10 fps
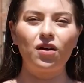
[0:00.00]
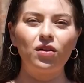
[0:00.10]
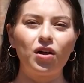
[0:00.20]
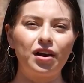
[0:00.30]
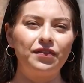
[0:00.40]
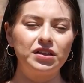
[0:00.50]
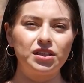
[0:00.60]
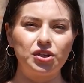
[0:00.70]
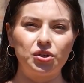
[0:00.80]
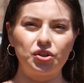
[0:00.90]
A lot of
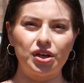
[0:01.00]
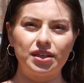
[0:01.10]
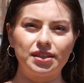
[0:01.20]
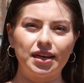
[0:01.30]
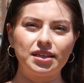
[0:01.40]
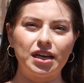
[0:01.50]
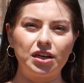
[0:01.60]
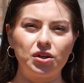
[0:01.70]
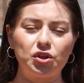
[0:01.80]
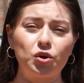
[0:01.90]
institutions
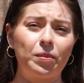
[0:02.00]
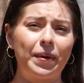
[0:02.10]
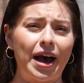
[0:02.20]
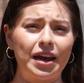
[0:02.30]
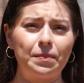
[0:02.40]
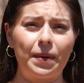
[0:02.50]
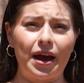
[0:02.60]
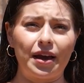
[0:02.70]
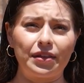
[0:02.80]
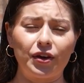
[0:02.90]
continue to abide
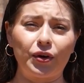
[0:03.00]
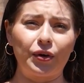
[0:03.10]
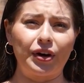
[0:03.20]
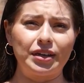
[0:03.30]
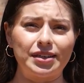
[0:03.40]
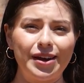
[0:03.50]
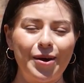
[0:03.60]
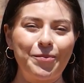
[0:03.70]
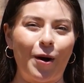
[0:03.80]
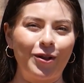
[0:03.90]
by the current
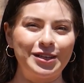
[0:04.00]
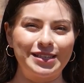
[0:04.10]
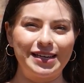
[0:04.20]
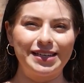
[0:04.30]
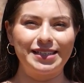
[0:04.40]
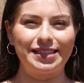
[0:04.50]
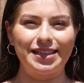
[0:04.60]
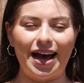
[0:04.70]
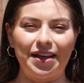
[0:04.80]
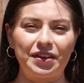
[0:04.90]
policies
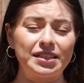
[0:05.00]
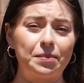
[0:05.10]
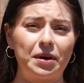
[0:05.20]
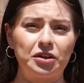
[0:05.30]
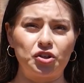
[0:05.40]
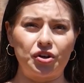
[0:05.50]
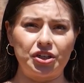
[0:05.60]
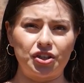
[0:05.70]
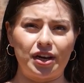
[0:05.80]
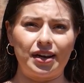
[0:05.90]
that this
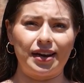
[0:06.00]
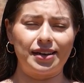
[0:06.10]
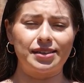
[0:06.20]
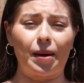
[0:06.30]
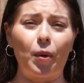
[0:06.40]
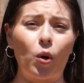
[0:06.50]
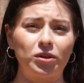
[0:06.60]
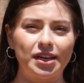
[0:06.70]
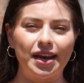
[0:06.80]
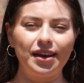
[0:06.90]
administration is
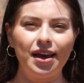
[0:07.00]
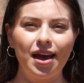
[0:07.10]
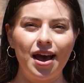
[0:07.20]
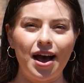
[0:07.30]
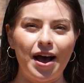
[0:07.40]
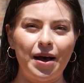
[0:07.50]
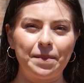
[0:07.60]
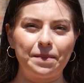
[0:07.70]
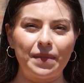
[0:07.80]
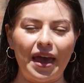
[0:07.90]
upholding,
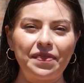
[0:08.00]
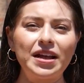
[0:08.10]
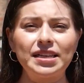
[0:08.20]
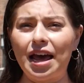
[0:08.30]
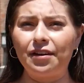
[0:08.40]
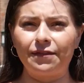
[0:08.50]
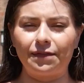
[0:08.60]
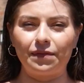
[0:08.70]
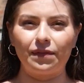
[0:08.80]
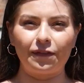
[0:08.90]
and that's out of
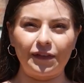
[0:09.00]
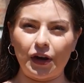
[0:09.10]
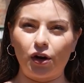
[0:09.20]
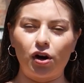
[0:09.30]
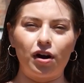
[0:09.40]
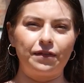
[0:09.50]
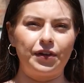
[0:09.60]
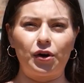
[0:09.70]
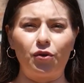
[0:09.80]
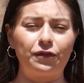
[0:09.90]
fear of their own